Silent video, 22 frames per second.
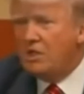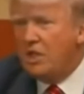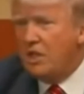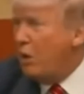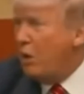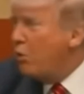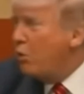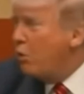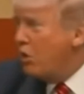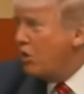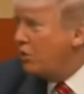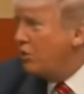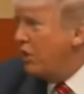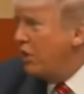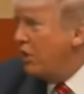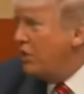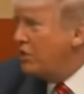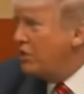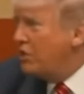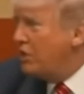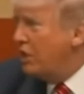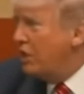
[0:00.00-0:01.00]
I said, they weren't
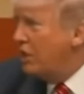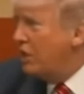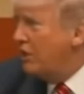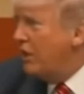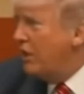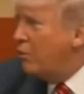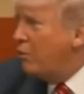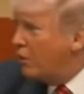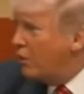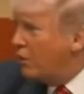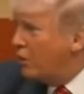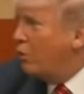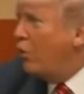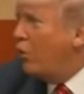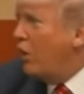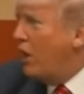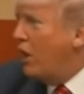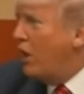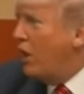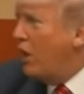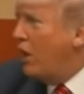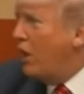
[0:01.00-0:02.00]
crazy. They were
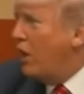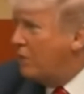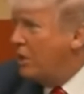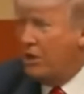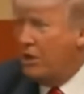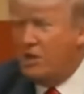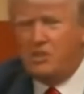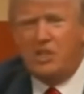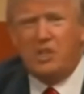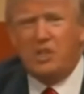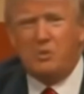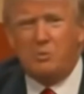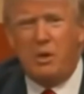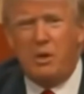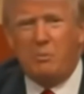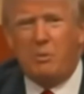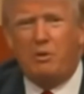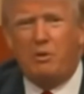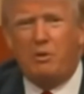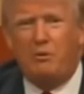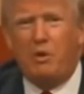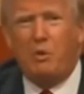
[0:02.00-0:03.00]
great Americans. These
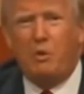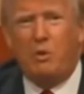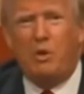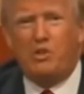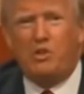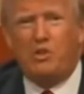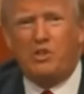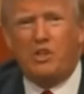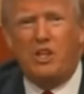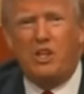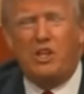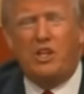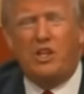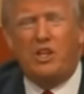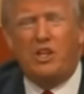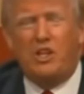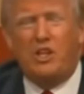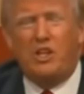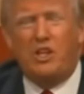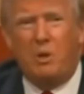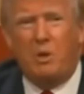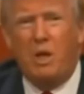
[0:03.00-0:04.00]
people, if you would have seen
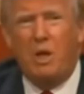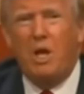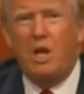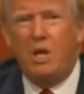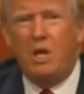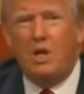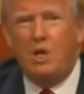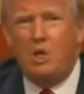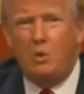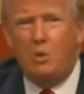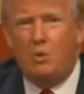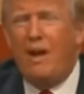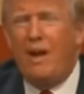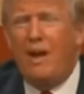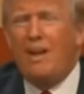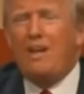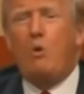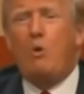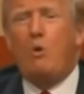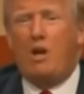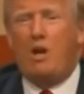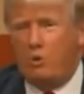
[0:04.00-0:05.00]
these people,
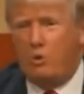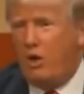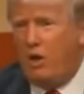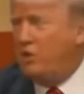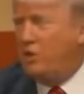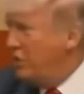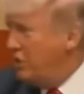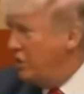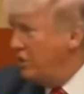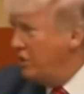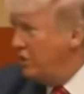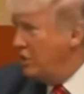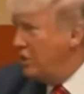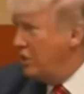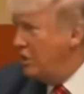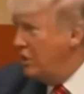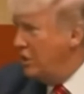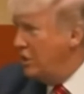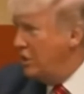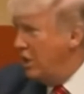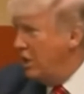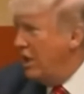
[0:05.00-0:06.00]
I know what a crazy
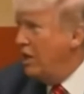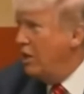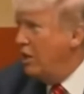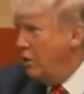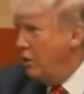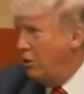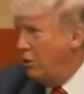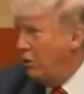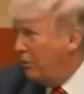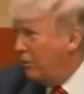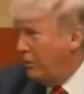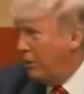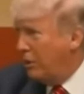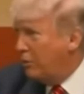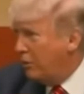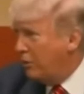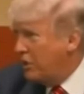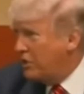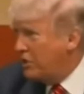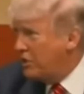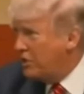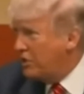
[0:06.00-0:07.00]
is. I know all
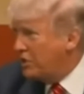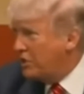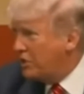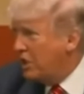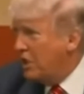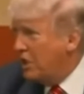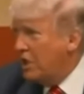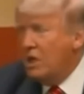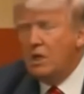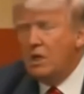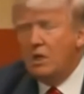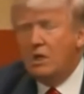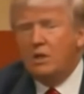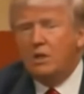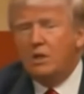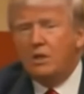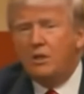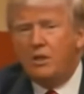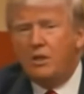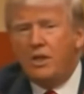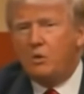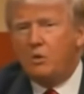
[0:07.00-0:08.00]
about crazies.
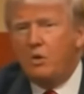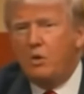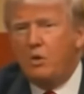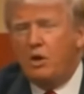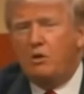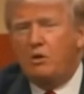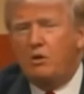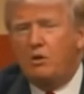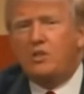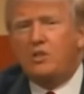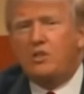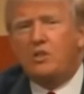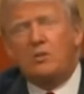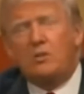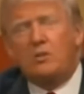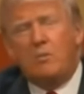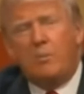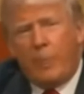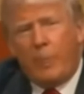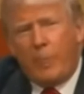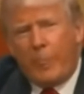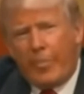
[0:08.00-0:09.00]
These weren't
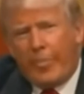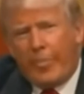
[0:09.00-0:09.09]
crazy.